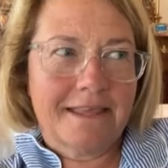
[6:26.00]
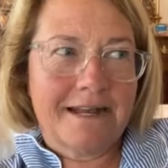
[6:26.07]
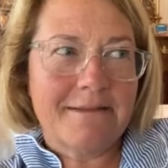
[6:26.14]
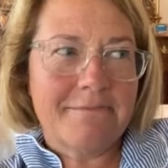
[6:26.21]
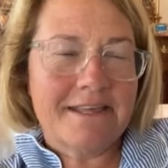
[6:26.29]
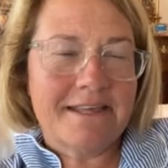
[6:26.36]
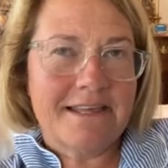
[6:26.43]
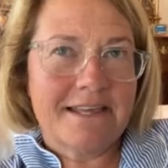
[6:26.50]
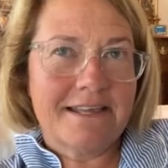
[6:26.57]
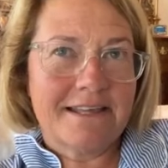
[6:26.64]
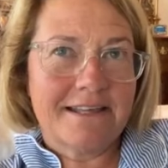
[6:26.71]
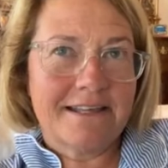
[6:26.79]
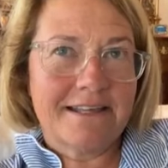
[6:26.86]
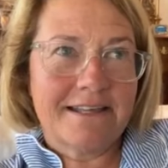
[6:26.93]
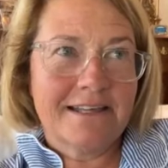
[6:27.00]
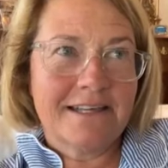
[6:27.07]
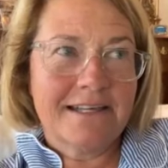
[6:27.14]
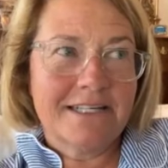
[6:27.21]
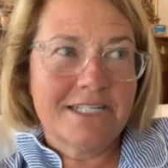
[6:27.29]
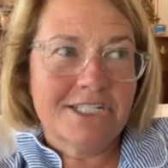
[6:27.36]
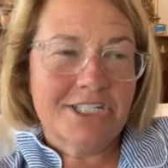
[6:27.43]
I'm thinking,
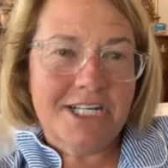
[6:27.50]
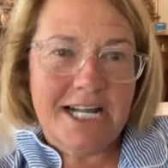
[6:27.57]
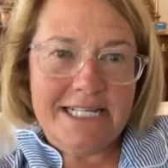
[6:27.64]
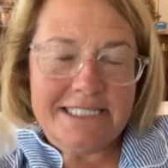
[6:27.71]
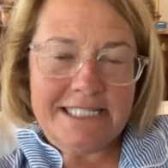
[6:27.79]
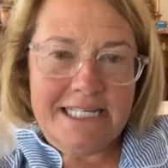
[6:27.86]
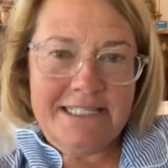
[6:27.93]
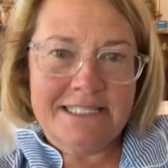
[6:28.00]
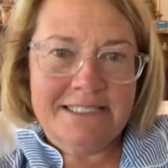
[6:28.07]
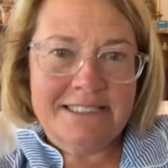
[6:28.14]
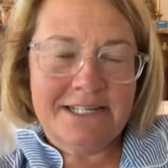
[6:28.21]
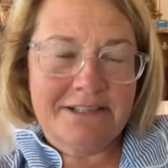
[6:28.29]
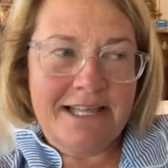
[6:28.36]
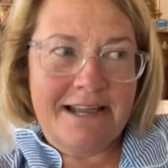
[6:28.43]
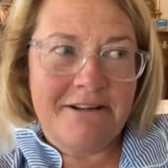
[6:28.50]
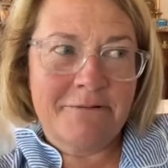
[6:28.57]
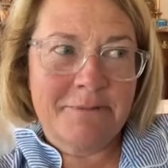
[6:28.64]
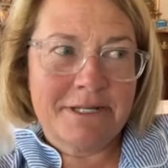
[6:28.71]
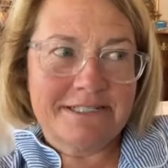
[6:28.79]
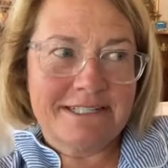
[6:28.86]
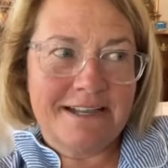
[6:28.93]
should I say this out
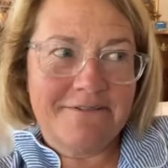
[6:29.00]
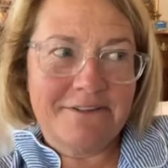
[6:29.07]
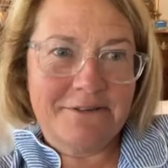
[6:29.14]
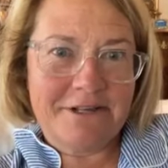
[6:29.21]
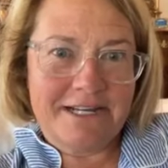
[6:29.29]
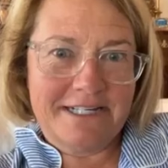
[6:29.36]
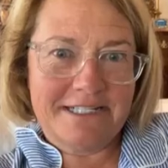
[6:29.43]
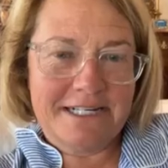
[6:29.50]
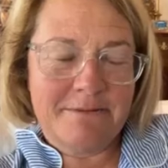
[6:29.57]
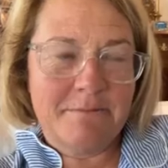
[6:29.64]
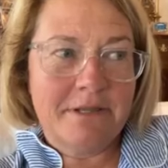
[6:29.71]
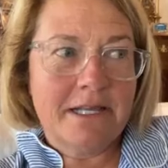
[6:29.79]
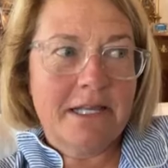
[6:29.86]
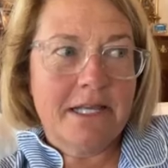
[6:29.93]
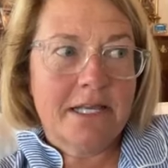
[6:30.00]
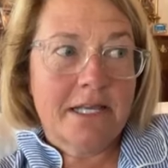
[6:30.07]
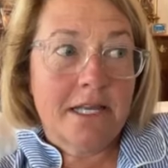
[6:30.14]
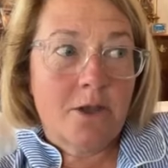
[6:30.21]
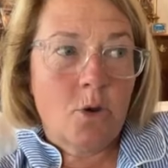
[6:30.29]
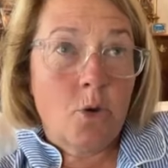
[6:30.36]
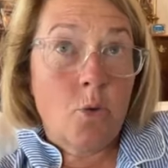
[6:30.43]
loud? Because I feel kind of dumb.
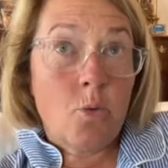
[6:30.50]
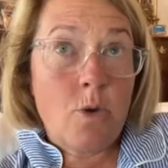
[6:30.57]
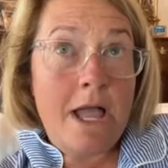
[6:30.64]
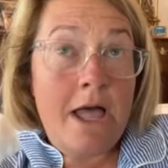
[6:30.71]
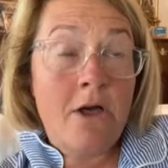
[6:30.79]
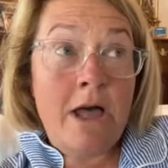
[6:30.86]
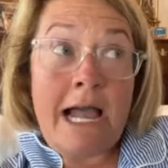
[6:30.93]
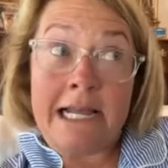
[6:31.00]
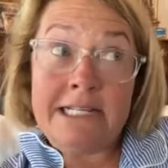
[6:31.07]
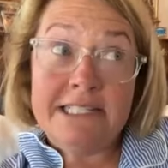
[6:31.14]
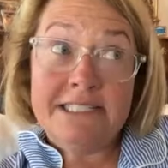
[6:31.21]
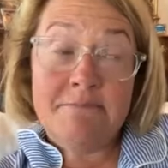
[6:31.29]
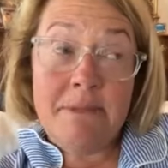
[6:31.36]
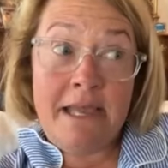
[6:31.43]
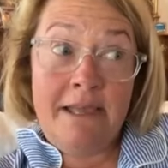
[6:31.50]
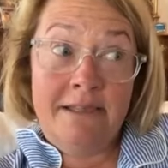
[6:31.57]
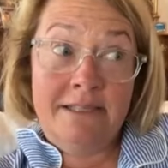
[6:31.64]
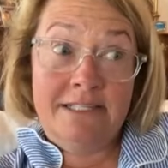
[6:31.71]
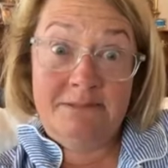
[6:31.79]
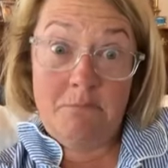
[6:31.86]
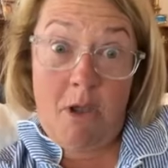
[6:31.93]
Well, I just
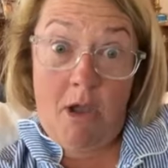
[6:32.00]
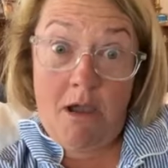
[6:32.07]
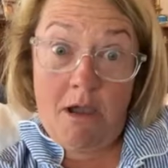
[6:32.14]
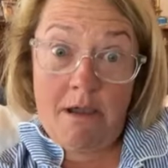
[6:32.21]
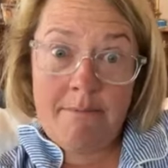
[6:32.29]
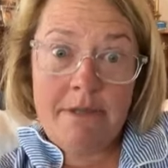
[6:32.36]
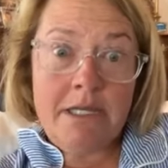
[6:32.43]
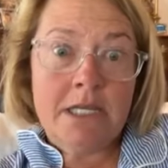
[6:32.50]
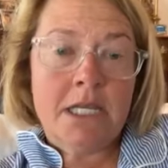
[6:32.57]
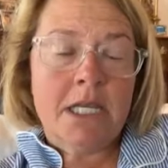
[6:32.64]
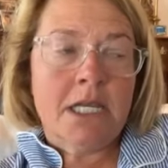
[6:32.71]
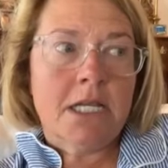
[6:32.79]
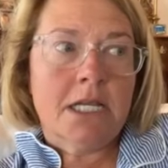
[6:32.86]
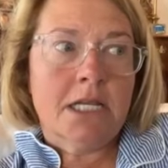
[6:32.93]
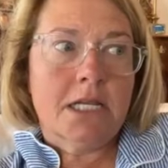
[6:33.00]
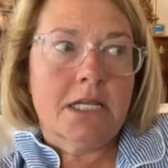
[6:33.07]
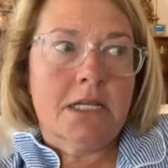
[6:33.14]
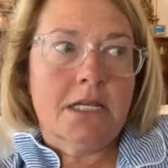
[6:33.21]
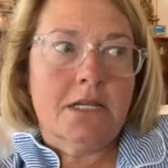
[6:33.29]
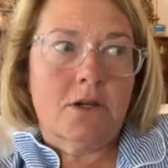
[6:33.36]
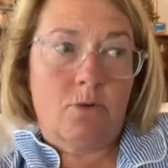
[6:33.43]
met this mom,
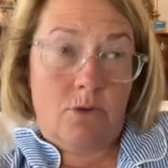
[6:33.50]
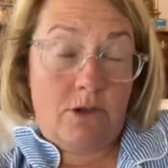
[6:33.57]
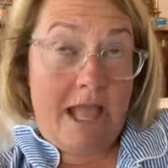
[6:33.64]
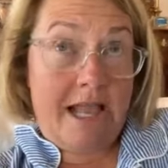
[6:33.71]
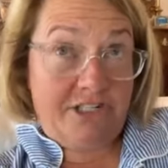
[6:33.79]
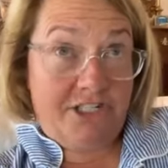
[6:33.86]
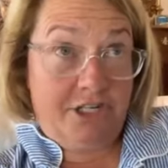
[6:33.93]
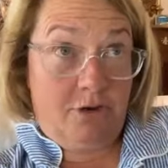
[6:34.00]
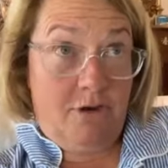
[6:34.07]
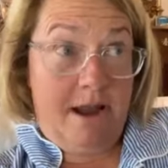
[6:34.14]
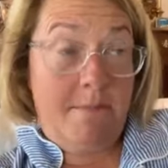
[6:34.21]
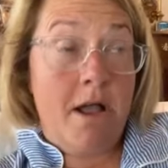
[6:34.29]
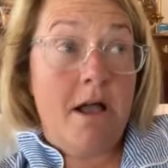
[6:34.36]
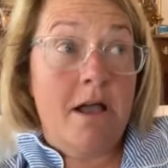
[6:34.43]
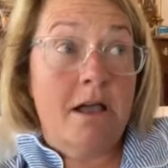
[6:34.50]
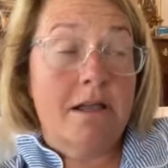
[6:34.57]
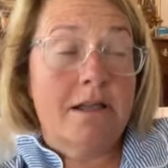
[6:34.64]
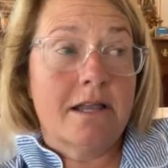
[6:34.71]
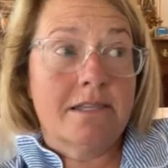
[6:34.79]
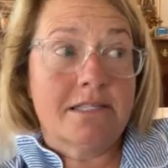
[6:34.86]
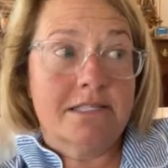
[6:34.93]
well, actually grandma,
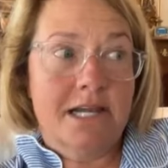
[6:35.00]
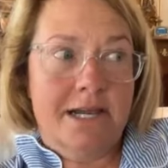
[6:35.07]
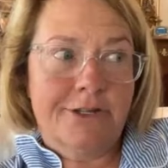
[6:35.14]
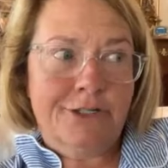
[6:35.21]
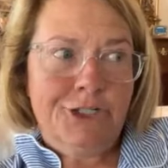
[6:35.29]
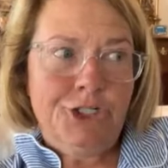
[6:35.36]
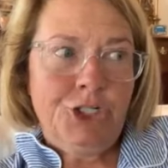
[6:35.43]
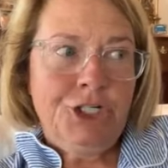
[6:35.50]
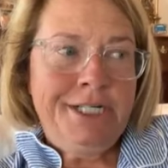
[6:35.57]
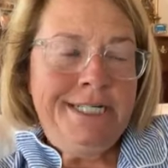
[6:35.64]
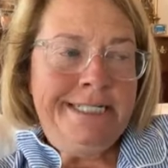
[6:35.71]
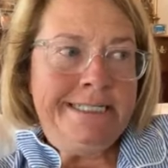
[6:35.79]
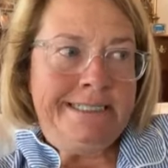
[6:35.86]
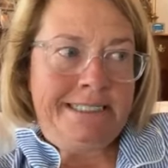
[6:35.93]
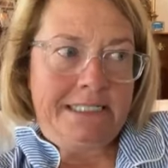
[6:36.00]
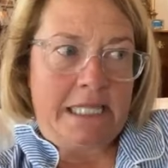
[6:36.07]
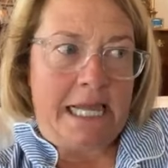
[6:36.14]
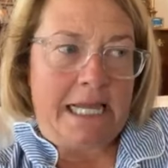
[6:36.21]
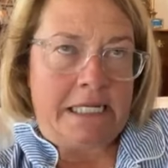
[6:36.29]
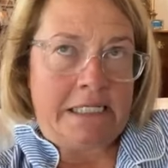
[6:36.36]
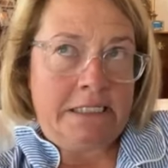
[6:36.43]
at the Dollar Tree in the
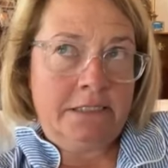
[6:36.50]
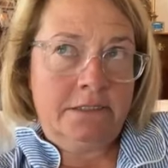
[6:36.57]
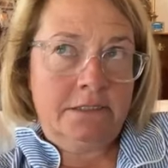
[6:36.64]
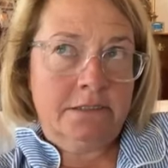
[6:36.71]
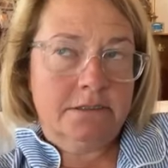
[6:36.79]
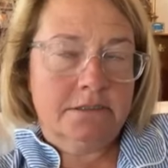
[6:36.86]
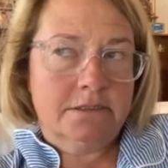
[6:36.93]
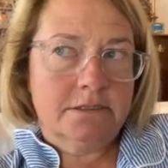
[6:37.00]
line.